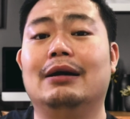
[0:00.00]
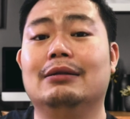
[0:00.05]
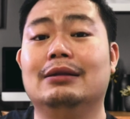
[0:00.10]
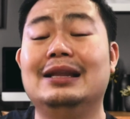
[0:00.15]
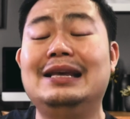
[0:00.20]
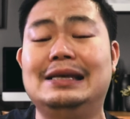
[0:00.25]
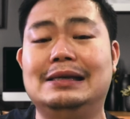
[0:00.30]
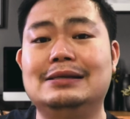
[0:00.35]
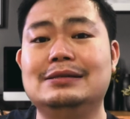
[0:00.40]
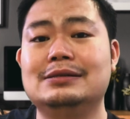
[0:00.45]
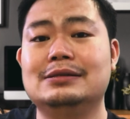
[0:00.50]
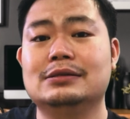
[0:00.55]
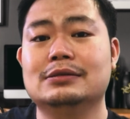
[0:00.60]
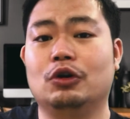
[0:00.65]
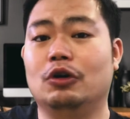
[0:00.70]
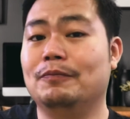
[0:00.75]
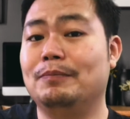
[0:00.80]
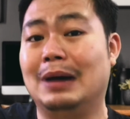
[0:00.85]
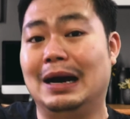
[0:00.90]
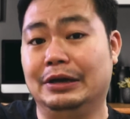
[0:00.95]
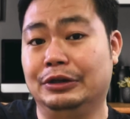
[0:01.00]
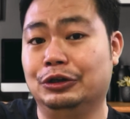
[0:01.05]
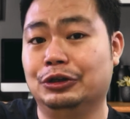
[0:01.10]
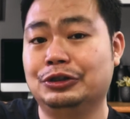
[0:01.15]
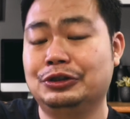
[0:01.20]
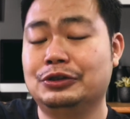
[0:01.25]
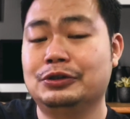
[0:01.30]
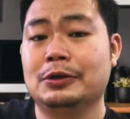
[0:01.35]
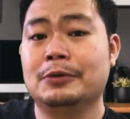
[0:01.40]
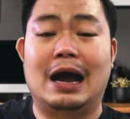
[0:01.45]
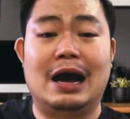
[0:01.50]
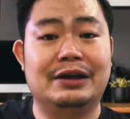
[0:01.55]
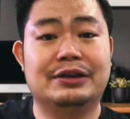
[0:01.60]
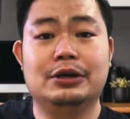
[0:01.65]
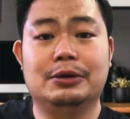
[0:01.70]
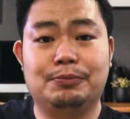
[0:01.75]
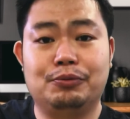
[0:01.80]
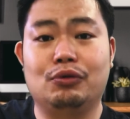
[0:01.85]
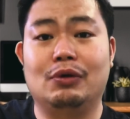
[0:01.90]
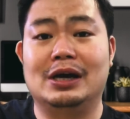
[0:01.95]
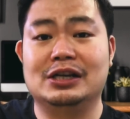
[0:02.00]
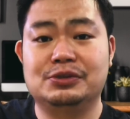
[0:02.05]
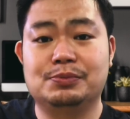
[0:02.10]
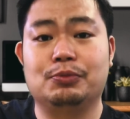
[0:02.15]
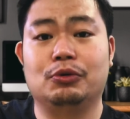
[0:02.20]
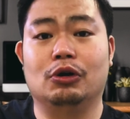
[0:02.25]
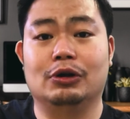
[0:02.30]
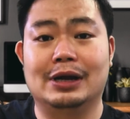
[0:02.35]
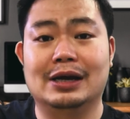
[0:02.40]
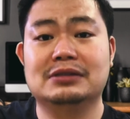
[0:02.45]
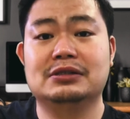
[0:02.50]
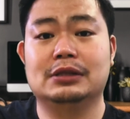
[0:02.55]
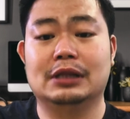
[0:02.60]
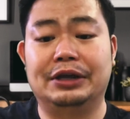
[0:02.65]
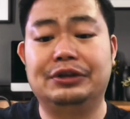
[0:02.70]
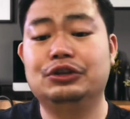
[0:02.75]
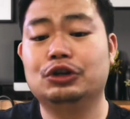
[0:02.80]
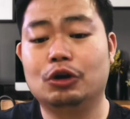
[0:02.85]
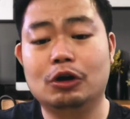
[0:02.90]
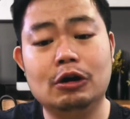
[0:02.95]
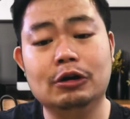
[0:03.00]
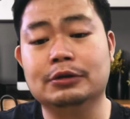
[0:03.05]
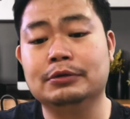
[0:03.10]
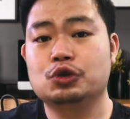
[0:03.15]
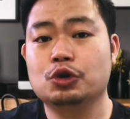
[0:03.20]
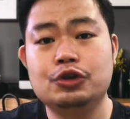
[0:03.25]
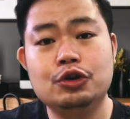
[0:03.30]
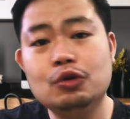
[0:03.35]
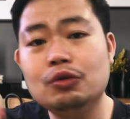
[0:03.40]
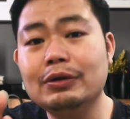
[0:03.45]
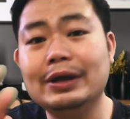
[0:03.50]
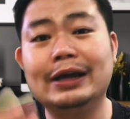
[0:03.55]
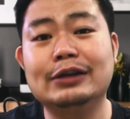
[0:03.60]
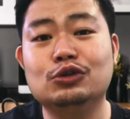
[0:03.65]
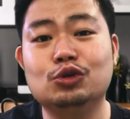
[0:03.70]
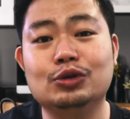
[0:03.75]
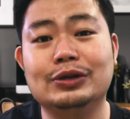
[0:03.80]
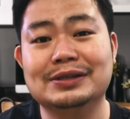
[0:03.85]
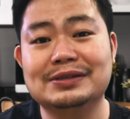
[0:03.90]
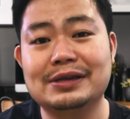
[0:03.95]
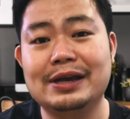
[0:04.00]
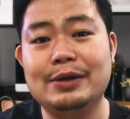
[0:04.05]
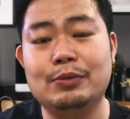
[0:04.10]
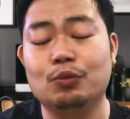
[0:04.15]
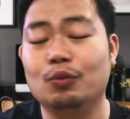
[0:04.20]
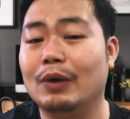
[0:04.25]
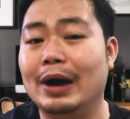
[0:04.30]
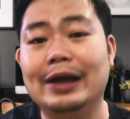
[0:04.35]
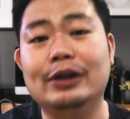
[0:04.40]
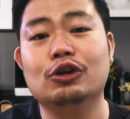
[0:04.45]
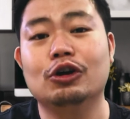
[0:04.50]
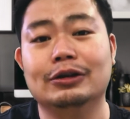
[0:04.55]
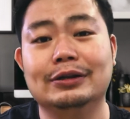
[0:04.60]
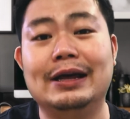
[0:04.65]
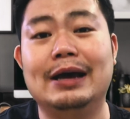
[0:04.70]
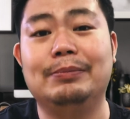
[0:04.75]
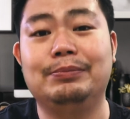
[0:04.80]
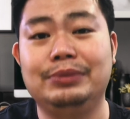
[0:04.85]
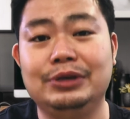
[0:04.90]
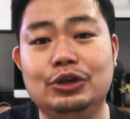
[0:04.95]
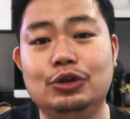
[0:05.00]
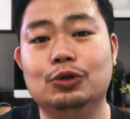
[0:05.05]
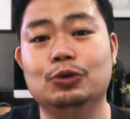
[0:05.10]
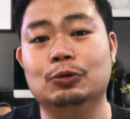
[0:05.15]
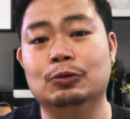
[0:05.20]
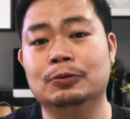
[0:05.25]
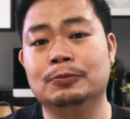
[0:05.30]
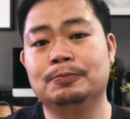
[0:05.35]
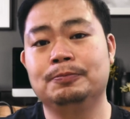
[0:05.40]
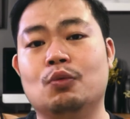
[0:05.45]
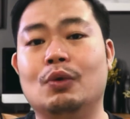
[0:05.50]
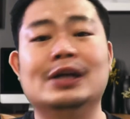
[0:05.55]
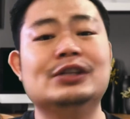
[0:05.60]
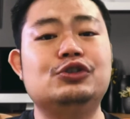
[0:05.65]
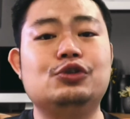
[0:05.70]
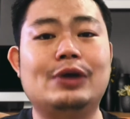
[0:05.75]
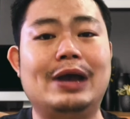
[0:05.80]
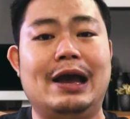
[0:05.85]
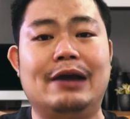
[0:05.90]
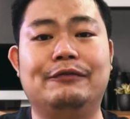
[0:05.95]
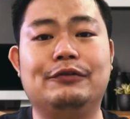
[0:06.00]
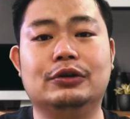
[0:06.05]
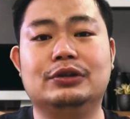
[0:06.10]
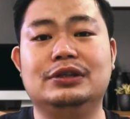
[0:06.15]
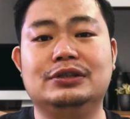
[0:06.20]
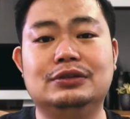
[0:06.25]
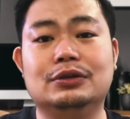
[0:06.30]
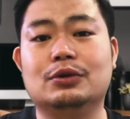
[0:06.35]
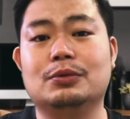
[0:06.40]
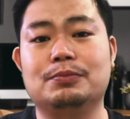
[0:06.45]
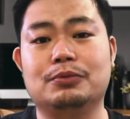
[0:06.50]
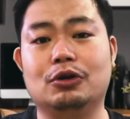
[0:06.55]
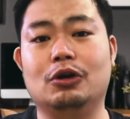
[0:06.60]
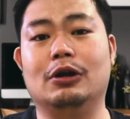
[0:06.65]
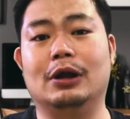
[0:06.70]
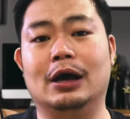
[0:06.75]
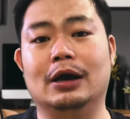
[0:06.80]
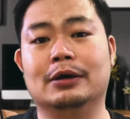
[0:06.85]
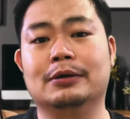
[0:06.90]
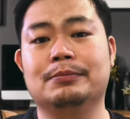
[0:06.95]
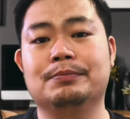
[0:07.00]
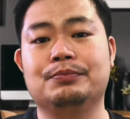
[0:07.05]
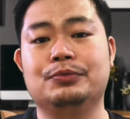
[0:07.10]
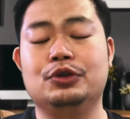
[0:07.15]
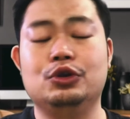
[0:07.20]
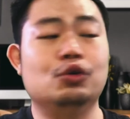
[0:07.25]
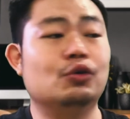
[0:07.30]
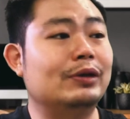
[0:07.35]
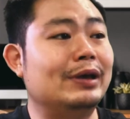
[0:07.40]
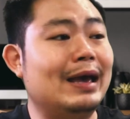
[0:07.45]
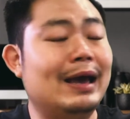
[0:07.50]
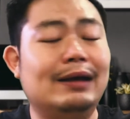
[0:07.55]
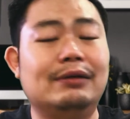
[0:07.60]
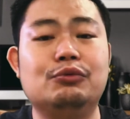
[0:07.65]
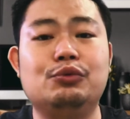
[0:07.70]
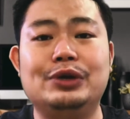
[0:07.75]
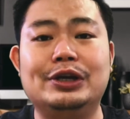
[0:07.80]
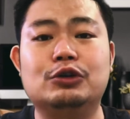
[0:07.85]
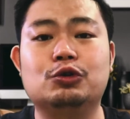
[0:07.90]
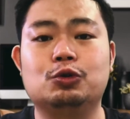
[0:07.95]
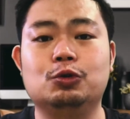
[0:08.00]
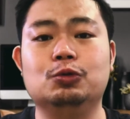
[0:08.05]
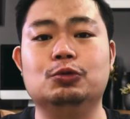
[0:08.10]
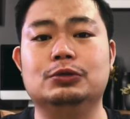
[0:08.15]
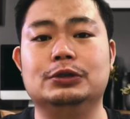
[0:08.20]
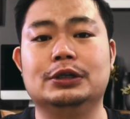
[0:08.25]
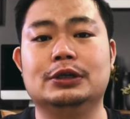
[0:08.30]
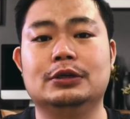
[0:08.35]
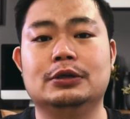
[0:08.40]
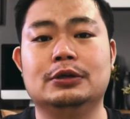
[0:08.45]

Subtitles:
list of buyers higher price products later on. So you can do the same. Why not that be you? Once you have your digital product, you can recruit